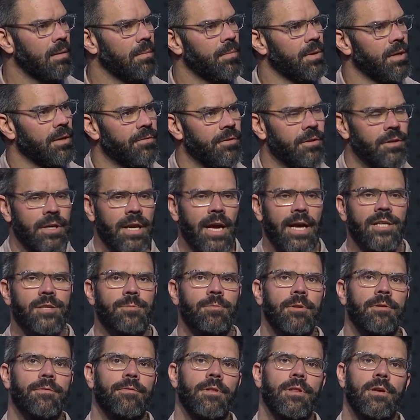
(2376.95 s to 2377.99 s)
But if you're
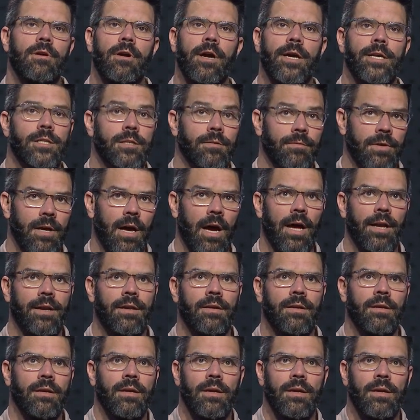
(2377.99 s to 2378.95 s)
desperate for the grace of God,